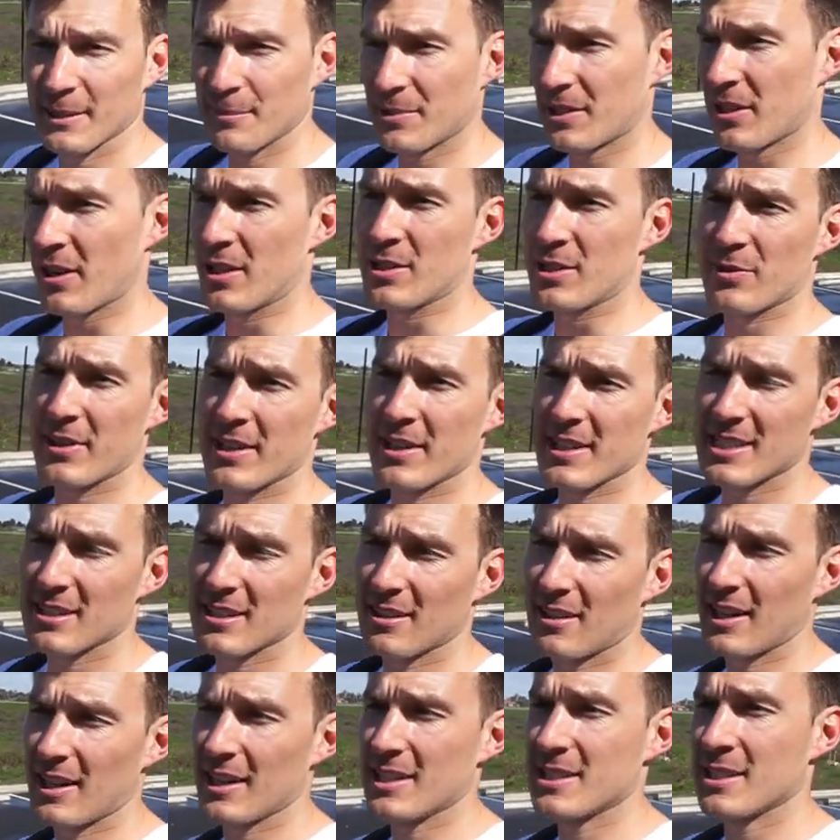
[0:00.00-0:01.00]
because we're
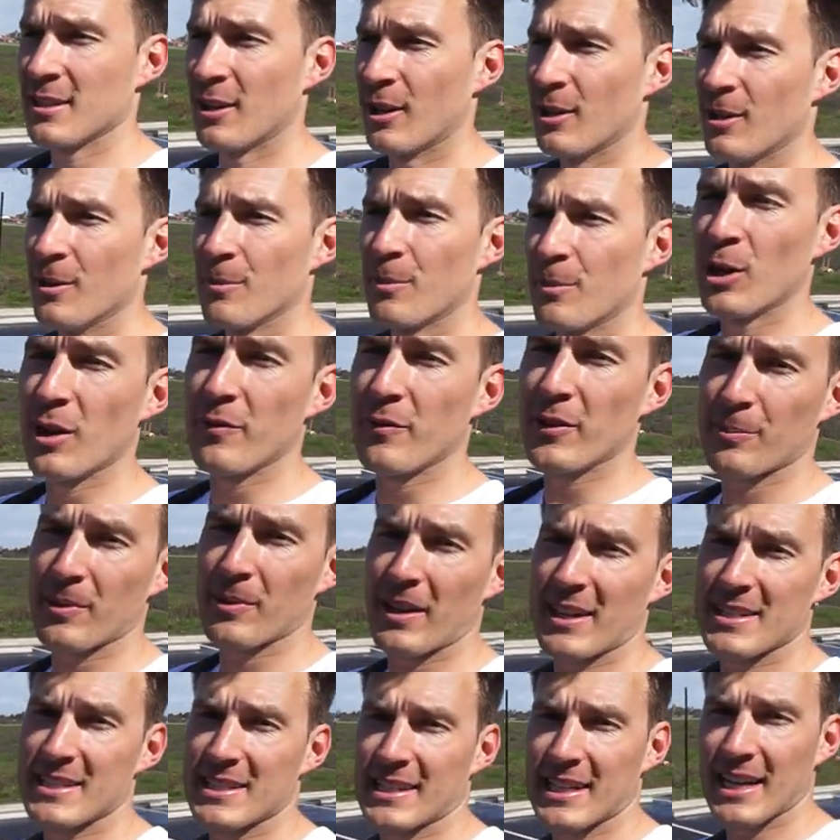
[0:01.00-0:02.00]
inside, so perfect
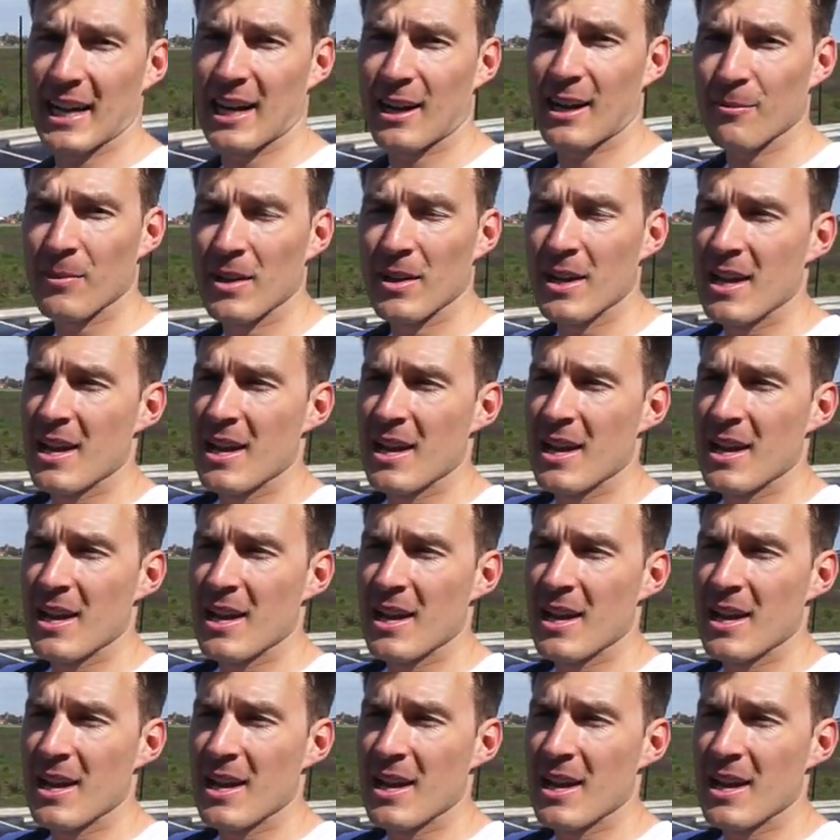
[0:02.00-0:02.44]
place to come.